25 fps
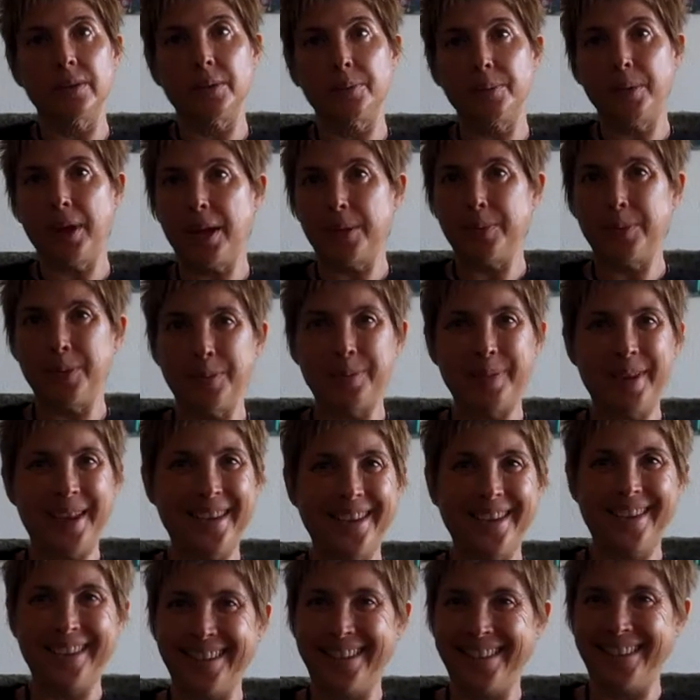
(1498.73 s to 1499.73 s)
the paper
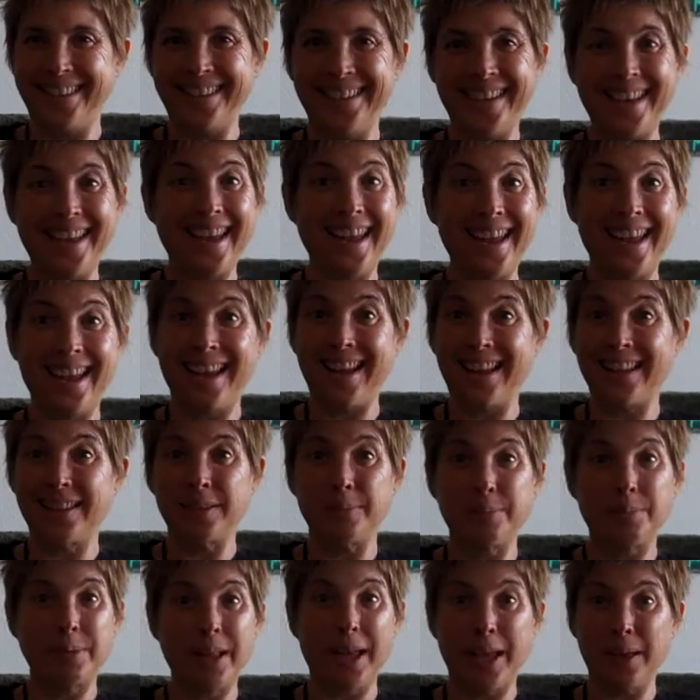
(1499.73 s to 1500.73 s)
making and
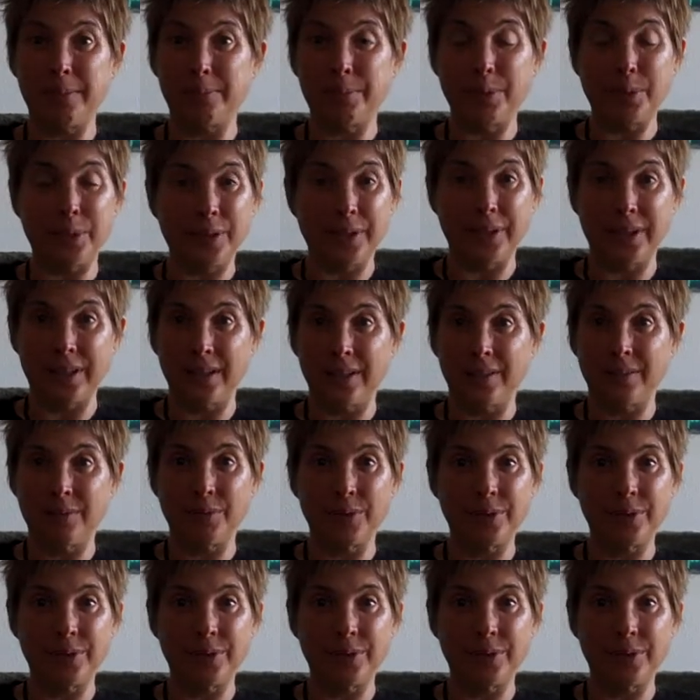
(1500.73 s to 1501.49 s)
the plant pulling